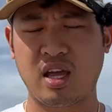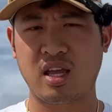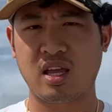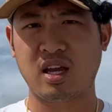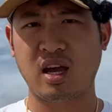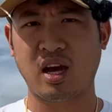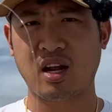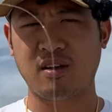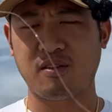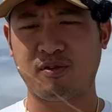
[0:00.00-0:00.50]
it can
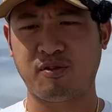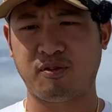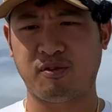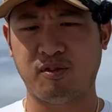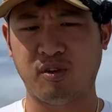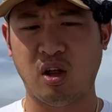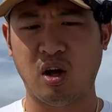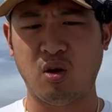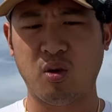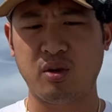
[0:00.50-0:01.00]
kind of
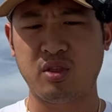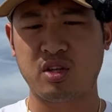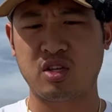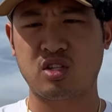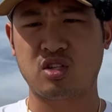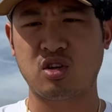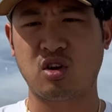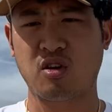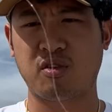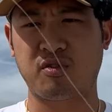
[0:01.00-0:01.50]
flow in the
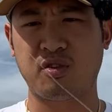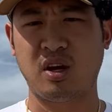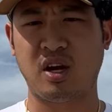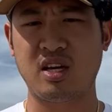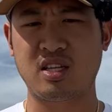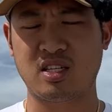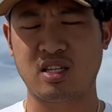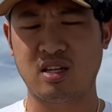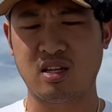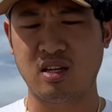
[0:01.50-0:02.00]
surf
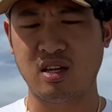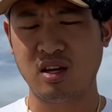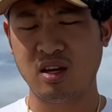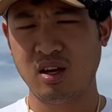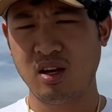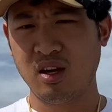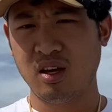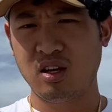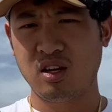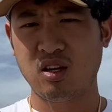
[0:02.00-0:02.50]
nice and,
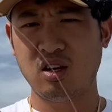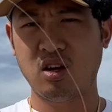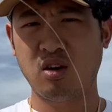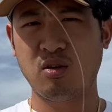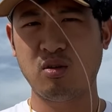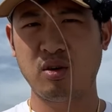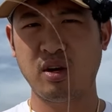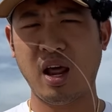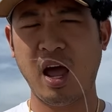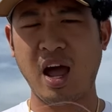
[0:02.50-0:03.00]
you know,
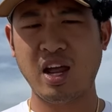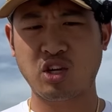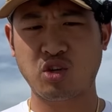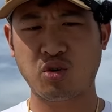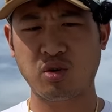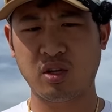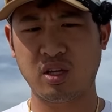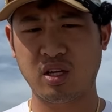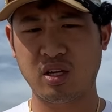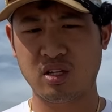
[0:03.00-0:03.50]

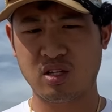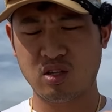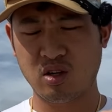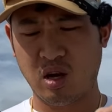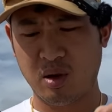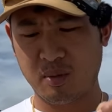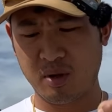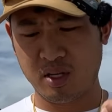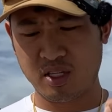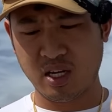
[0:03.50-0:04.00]
naturally. So
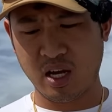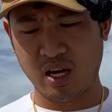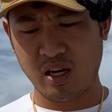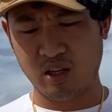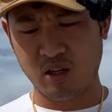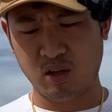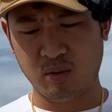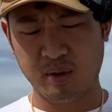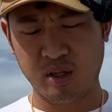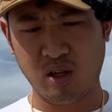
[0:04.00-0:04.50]
I'm gonna tie it a
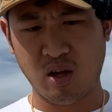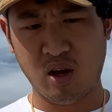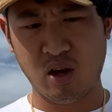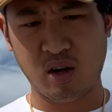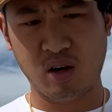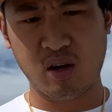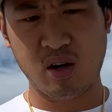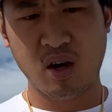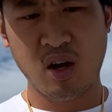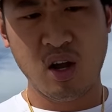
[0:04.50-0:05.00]
little bit
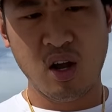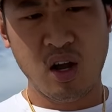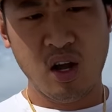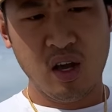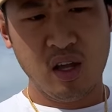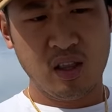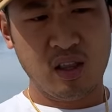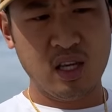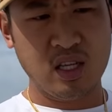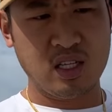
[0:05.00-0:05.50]
longer.
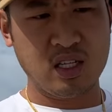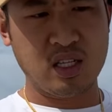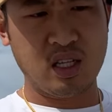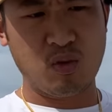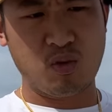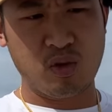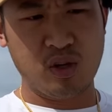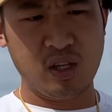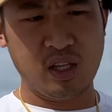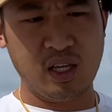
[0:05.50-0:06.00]
This is the
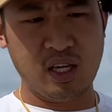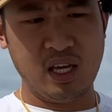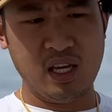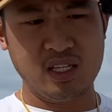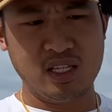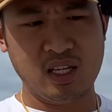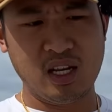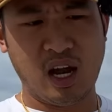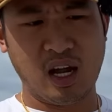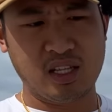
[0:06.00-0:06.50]
really
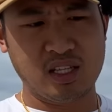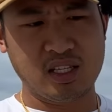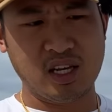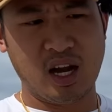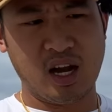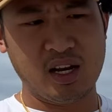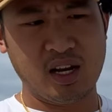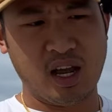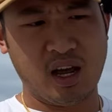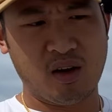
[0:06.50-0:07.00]
easy knot to
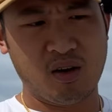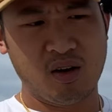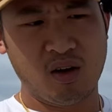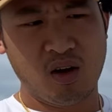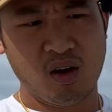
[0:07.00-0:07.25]
tie now.